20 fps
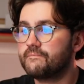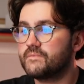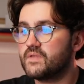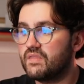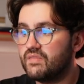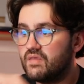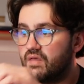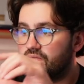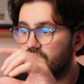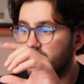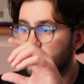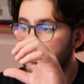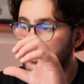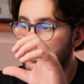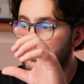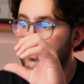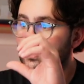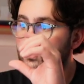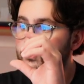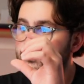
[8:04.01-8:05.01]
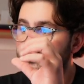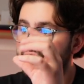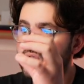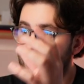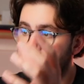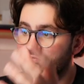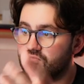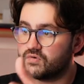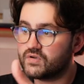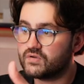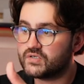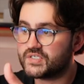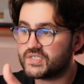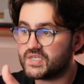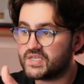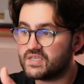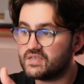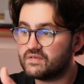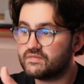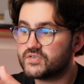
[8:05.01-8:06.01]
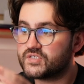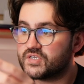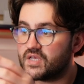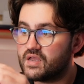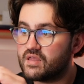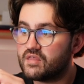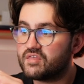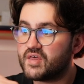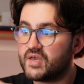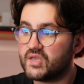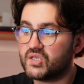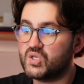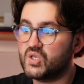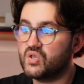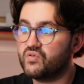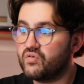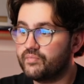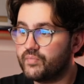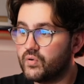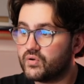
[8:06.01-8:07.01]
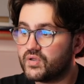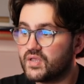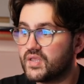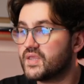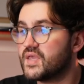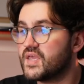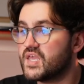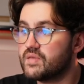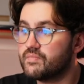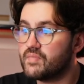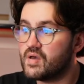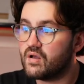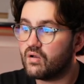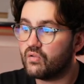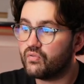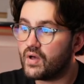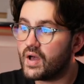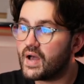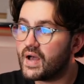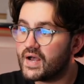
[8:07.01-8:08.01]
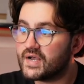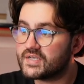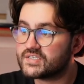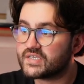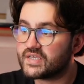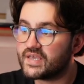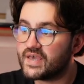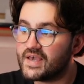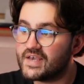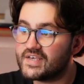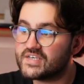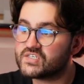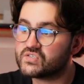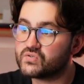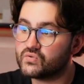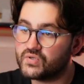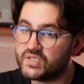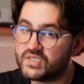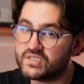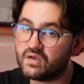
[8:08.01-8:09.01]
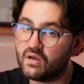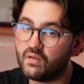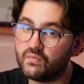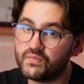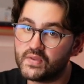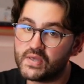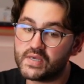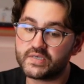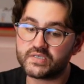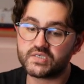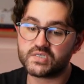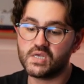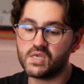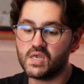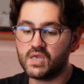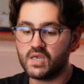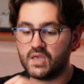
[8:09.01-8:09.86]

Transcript: and then the lead also then receives a thank you for booking email that has case studies on this.